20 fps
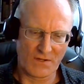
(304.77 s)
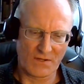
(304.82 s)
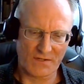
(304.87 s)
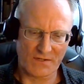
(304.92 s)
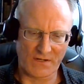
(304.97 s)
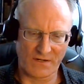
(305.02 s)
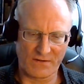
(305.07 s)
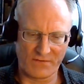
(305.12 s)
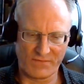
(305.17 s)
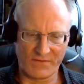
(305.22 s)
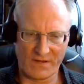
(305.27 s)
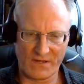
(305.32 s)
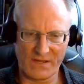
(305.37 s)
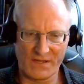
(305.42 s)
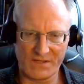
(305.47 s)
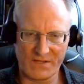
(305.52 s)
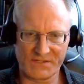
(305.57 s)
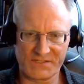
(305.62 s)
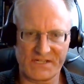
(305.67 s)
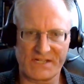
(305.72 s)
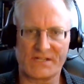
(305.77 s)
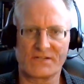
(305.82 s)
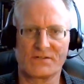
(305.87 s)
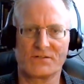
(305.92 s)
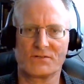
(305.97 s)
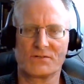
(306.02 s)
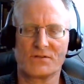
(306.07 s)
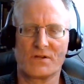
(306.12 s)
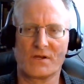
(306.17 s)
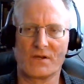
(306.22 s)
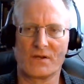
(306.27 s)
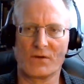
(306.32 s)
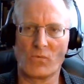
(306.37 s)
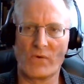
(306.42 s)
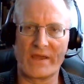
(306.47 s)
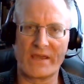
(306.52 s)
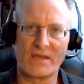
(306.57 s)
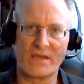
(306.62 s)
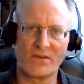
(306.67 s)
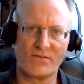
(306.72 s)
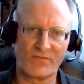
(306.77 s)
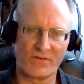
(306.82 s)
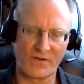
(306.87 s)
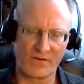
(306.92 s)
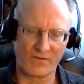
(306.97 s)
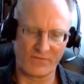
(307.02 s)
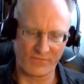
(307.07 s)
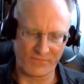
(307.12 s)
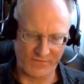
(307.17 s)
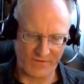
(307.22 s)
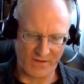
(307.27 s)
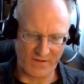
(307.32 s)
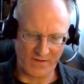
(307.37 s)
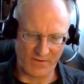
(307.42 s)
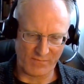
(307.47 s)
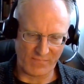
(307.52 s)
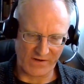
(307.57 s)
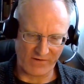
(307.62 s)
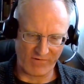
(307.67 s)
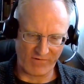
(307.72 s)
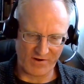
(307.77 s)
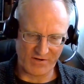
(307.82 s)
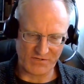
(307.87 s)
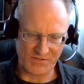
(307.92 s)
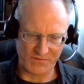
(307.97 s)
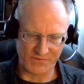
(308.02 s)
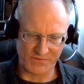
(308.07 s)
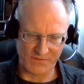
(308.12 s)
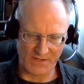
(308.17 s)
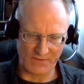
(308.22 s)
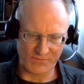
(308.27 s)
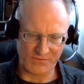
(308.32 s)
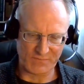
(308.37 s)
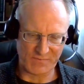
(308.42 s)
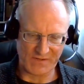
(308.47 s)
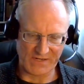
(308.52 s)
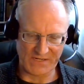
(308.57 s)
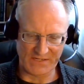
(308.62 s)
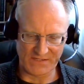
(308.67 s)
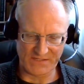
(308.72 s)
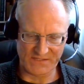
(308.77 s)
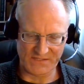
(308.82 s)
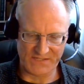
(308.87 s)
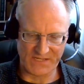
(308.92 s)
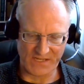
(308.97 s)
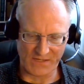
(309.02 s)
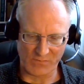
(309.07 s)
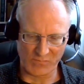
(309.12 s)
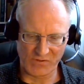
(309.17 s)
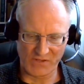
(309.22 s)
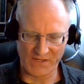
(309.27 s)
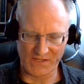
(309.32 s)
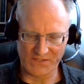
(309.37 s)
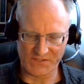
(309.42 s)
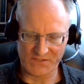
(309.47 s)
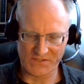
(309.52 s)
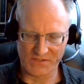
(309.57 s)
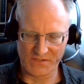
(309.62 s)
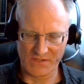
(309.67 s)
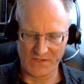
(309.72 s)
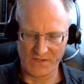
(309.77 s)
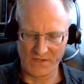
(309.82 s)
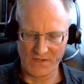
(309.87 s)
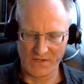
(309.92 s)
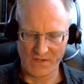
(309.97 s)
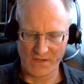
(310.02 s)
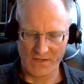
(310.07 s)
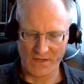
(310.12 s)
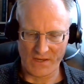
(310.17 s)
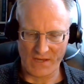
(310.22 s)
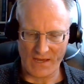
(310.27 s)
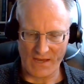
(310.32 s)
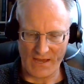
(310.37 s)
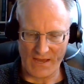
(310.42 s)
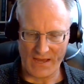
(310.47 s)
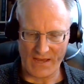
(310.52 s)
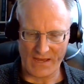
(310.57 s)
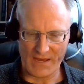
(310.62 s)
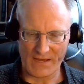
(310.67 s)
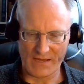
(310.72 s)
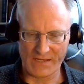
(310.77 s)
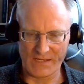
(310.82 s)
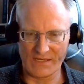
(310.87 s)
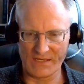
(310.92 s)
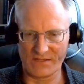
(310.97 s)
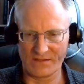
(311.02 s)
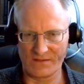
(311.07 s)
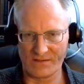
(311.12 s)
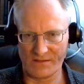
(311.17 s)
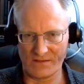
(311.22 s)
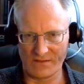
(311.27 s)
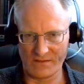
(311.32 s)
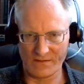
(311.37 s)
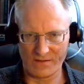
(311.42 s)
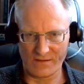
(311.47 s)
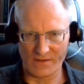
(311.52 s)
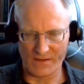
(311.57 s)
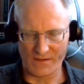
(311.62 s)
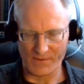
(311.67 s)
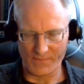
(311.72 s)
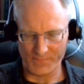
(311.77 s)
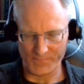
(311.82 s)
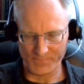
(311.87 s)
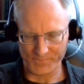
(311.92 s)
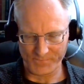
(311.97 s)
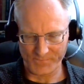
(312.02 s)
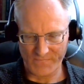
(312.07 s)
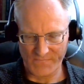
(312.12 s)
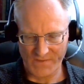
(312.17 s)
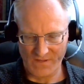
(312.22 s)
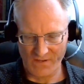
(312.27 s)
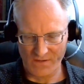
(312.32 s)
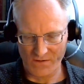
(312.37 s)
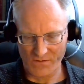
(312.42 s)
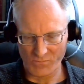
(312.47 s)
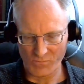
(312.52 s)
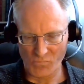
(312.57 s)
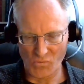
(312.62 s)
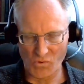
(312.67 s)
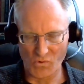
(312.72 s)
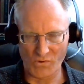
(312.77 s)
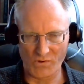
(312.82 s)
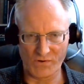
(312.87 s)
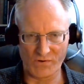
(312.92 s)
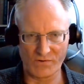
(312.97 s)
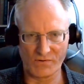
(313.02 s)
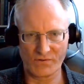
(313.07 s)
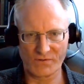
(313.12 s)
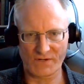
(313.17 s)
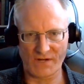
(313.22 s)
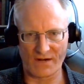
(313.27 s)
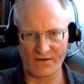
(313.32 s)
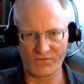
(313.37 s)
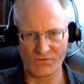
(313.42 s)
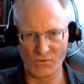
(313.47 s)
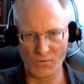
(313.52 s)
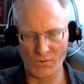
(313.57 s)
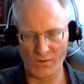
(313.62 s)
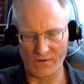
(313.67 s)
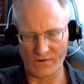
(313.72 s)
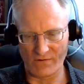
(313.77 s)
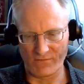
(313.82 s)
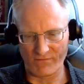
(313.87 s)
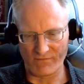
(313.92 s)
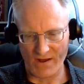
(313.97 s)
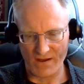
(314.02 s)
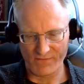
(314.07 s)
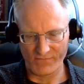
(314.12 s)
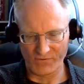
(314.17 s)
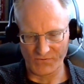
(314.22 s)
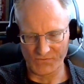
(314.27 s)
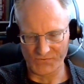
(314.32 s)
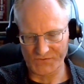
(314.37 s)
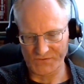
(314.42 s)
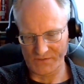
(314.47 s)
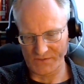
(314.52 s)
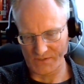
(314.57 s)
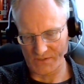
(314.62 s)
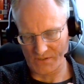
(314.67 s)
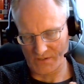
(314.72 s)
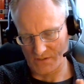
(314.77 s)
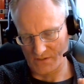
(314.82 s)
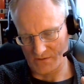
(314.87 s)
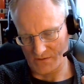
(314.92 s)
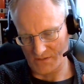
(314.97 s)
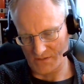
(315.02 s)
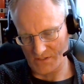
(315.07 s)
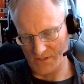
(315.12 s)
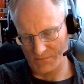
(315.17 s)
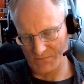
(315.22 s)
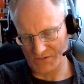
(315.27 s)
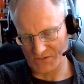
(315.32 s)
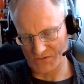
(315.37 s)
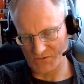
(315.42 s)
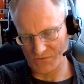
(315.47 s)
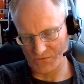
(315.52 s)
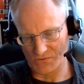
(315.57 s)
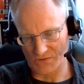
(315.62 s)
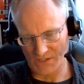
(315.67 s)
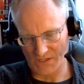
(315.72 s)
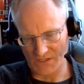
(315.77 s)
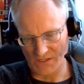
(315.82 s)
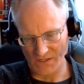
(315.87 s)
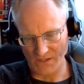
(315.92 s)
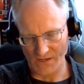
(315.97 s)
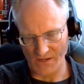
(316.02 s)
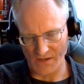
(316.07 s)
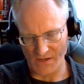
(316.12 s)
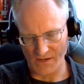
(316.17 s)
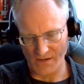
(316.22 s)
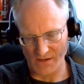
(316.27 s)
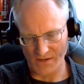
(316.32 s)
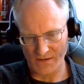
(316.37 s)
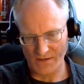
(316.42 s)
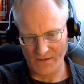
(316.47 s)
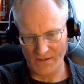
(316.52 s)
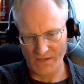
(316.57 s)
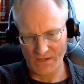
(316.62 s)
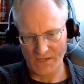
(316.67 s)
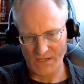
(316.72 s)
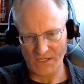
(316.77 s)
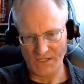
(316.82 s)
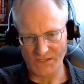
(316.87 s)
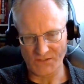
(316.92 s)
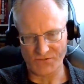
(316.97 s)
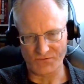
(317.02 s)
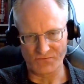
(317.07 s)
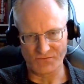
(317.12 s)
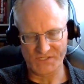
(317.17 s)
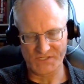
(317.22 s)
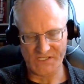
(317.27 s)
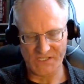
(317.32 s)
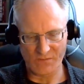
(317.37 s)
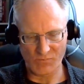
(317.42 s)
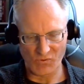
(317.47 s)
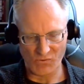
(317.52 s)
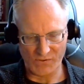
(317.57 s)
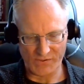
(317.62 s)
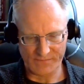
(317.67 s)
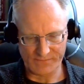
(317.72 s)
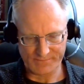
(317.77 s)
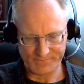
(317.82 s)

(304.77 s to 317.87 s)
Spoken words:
kind of a second wave of migration that was beginning to take place in more kind of newer arrivals coming to the eastern seaboard.